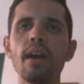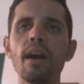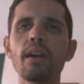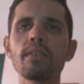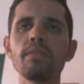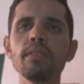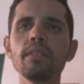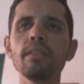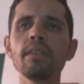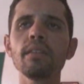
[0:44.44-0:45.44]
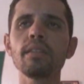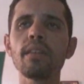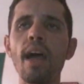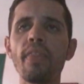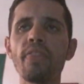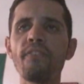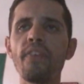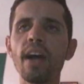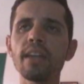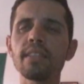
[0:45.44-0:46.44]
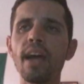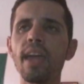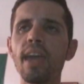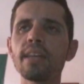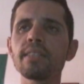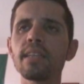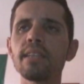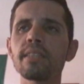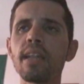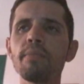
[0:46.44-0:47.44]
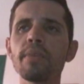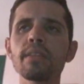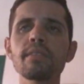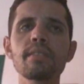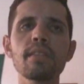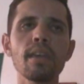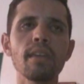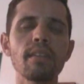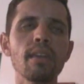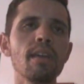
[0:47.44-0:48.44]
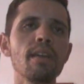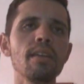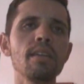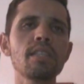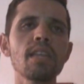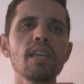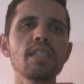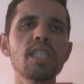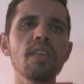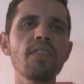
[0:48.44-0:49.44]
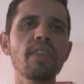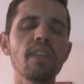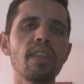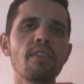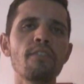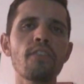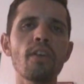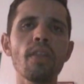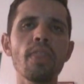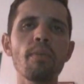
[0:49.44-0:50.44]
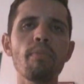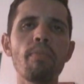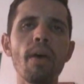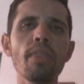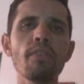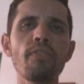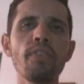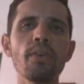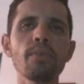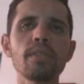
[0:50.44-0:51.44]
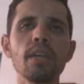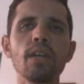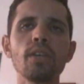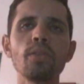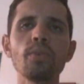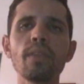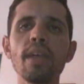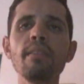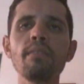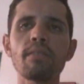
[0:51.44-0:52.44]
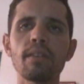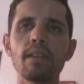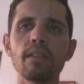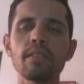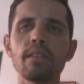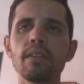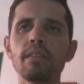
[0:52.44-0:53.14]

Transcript: arguing that fight against Islamic State is shifting from the battlefield to the internet.